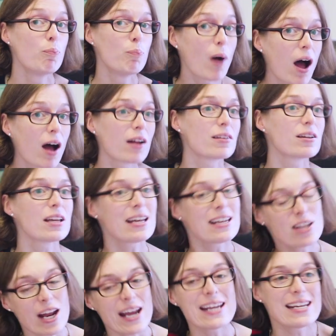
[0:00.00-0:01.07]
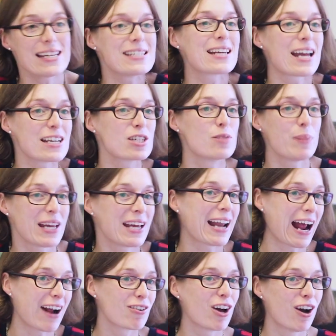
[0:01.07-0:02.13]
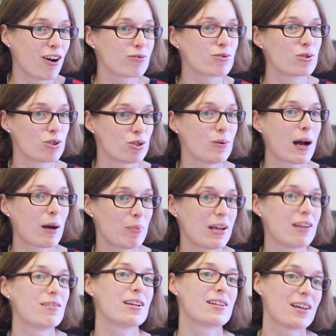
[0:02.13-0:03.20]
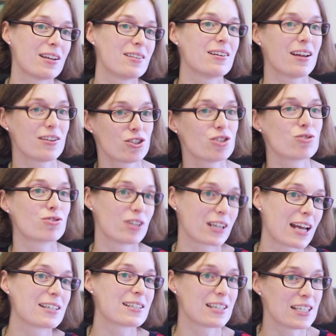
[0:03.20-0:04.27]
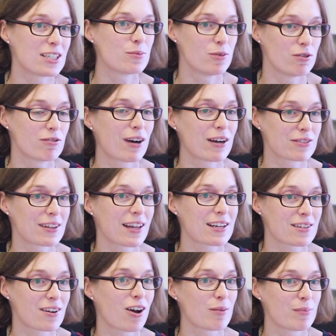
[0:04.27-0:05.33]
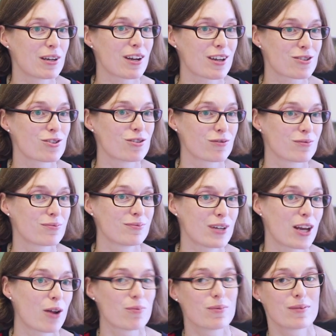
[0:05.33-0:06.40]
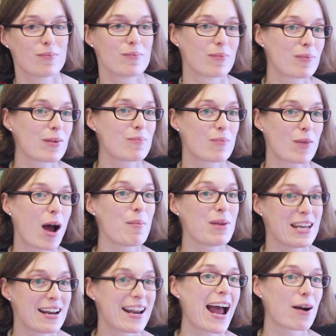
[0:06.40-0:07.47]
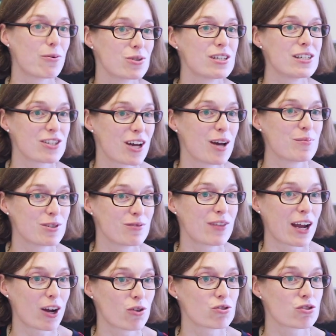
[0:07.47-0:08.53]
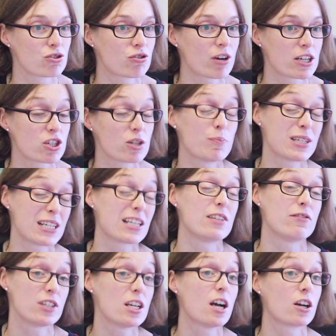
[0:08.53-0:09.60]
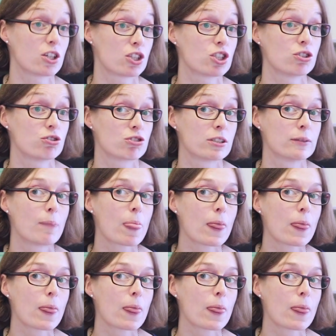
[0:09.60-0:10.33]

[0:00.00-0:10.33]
But it is going to be an hour and a half to a 2-hour period, and children are going to need to move around in that time and sort of come in and out in terms of their concentration, and particularly for younger children.